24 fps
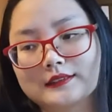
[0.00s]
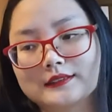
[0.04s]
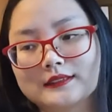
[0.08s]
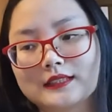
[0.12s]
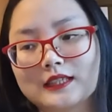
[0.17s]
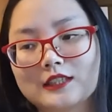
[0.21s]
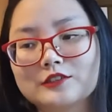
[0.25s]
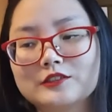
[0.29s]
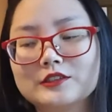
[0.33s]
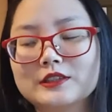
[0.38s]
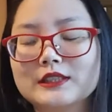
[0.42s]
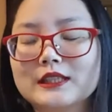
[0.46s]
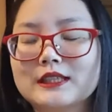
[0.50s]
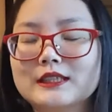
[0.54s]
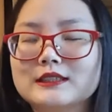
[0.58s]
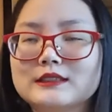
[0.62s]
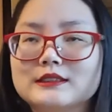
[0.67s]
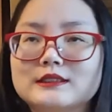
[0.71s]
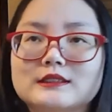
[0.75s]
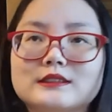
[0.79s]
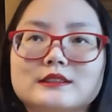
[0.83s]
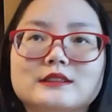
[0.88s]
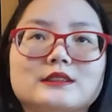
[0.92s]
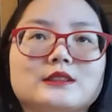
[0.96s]
I realise,
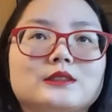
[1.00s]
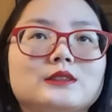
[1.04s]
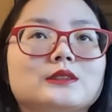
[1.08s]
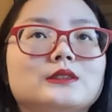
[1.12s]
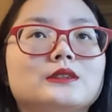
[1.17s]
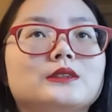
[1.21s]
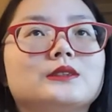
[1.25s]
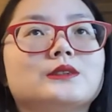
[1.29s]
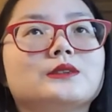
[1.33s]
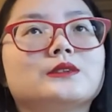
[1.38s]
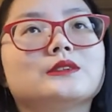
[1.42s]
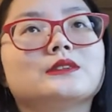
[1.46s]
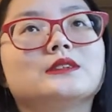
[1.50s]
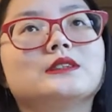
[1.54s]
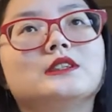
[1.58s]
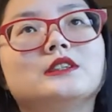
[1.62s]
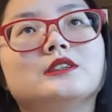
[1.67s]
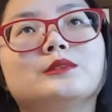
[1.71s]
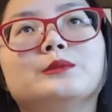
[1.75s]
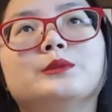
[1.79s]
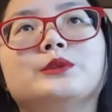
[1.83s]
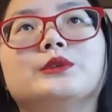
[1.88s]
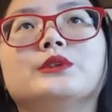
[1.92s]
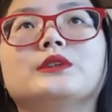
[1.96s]
you know,
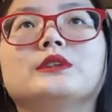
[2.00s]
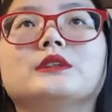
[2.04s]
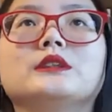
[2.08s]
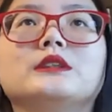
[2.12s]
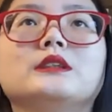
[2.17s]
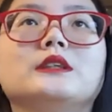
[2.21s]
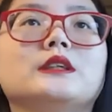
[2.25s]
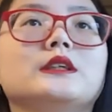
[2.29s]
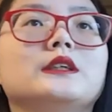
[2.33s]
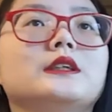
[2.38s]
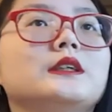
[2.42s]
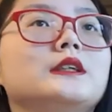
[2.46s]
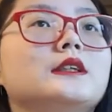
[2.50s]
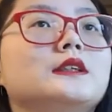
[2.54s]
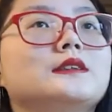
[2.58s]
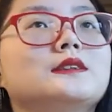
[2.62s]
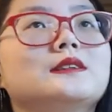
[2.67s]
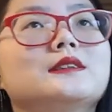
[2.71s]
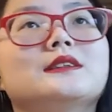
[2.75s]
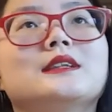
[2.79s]
terminology